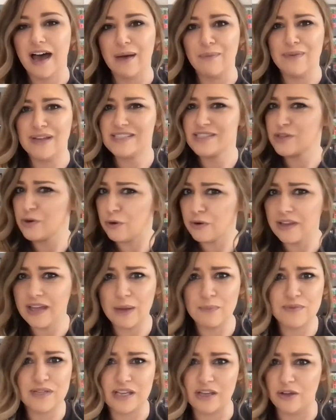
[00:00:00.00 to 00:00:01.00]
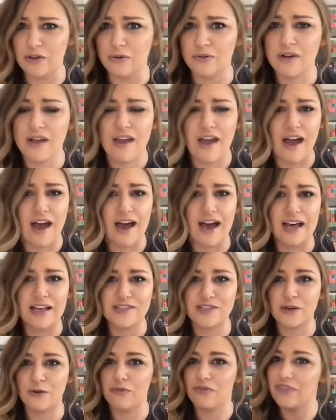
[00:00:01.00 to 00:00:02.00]
It's totally up to you.
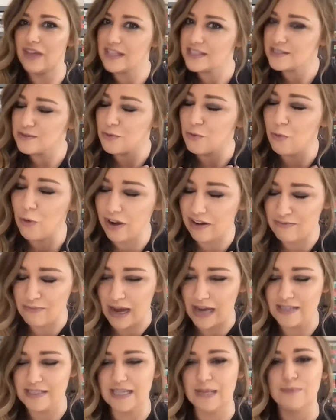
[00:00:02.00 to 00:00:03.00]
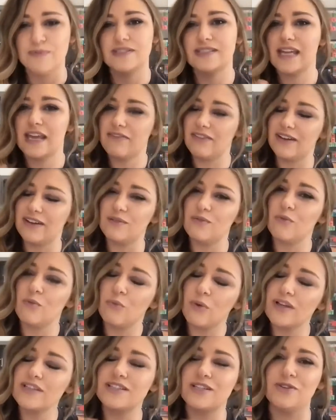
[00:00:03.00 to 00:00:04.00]
So that's one of my tips. David,
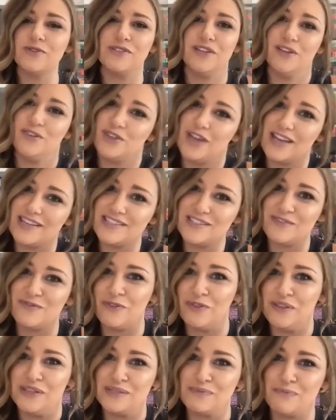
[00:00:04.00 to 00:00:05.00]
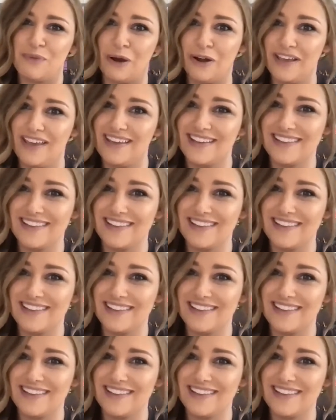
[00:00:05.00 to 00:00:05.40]
what do you suggest for these party kits?